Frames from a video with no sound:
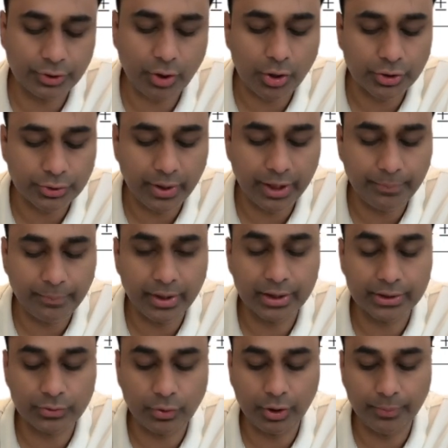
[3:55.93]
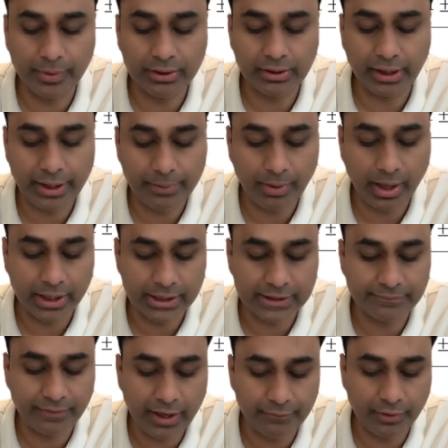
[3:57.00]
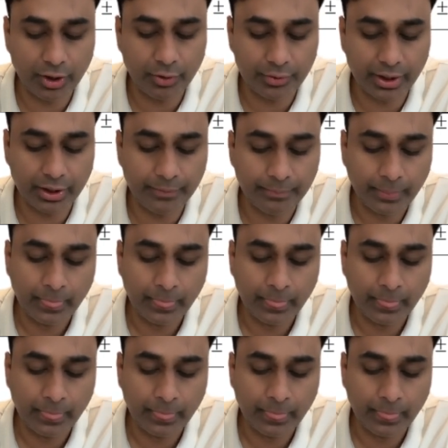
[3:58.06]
conjugate pair is going to be 3 minus 5 iota.